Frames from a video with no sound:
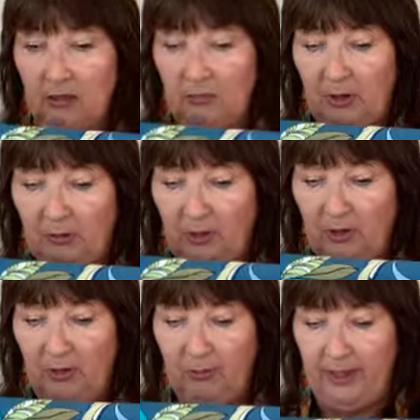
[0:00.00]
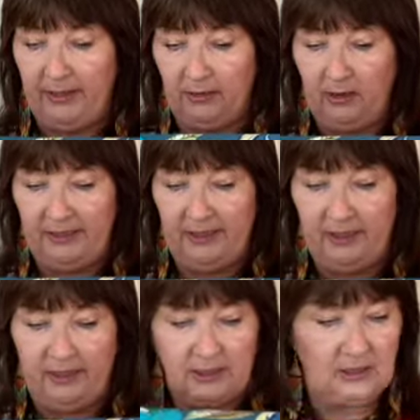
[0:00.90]
by putting a panel in
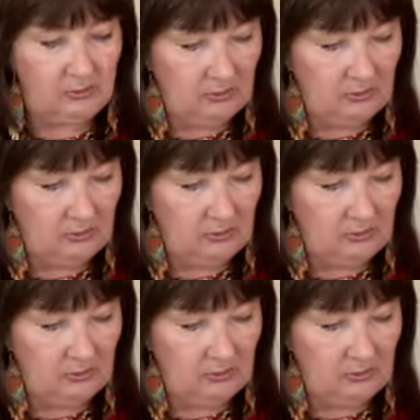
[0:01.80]
this.